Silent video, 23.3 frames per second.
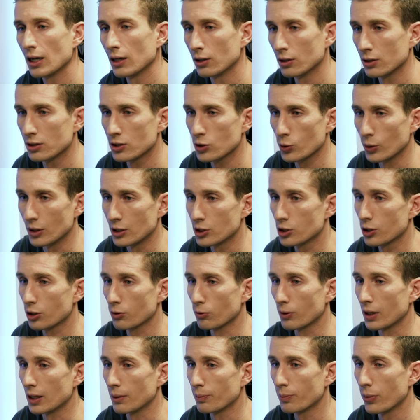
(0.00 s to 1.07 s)
under switch
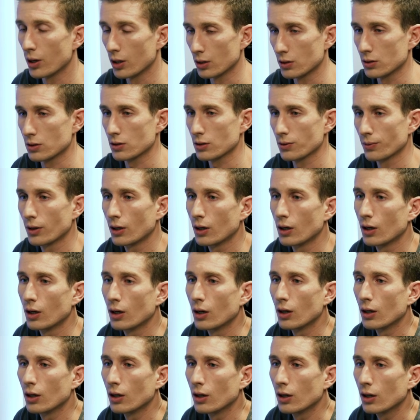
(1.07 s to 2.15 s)
3 pos.
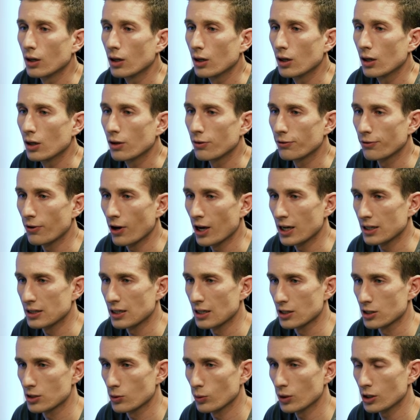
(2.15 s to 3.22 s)
Fire
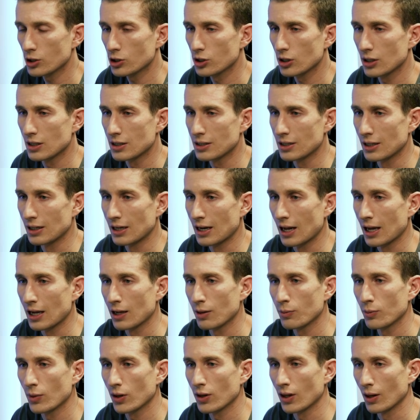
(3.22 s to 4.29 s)
test switch is the
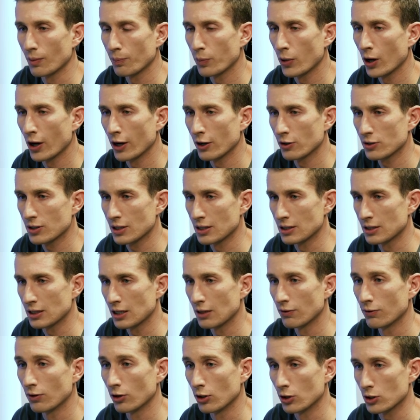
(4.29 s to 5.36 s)
name that BIOS has
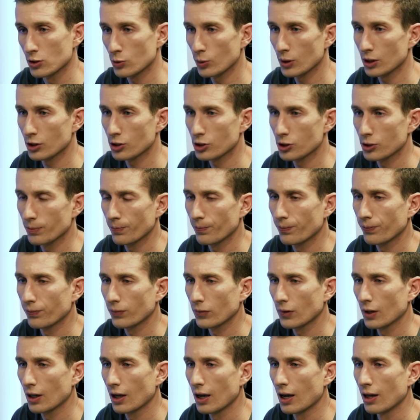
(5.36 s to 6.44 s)
given the switch.
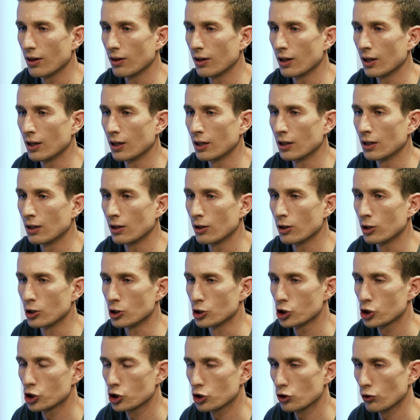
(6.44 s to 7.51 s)
And then the
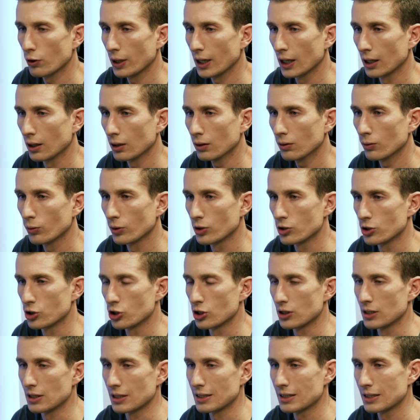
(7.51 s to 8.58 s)
string, which is
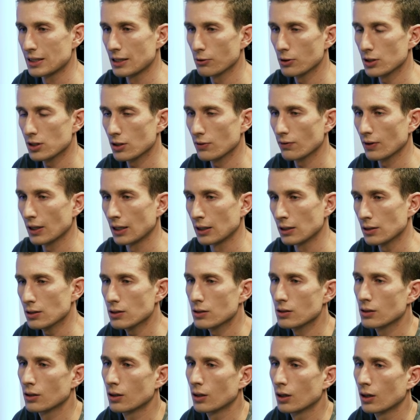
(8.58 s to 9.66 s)
just a series of
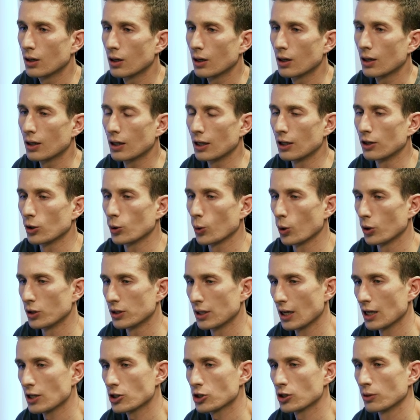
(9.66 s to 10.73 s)
letters in the
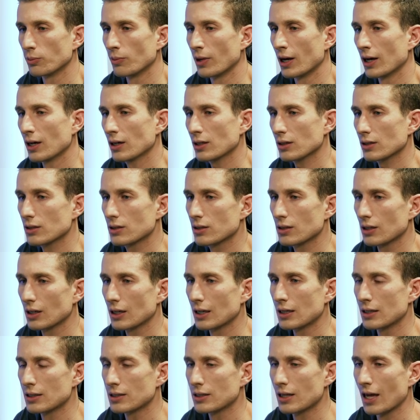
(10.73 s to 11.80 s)
quotation marks,
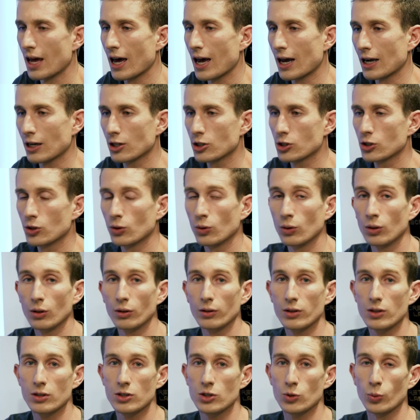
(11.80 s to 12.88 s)
is the actual
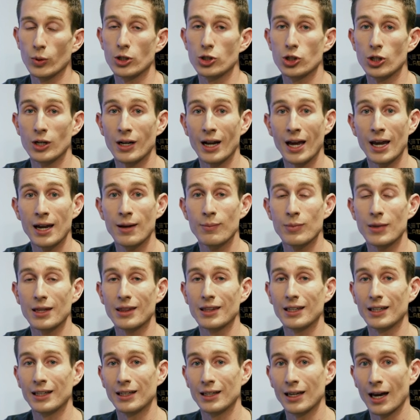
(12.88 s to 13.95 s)
switch name that
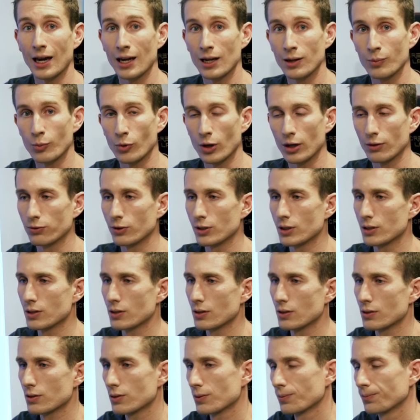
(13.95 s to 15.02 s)
the game
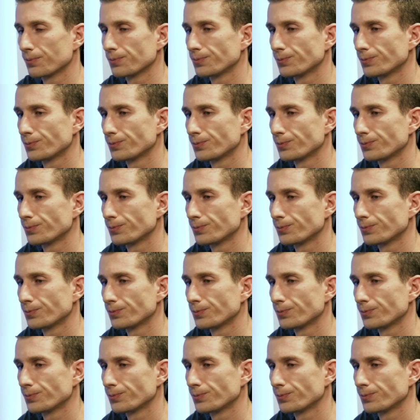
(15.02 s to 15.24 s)
references.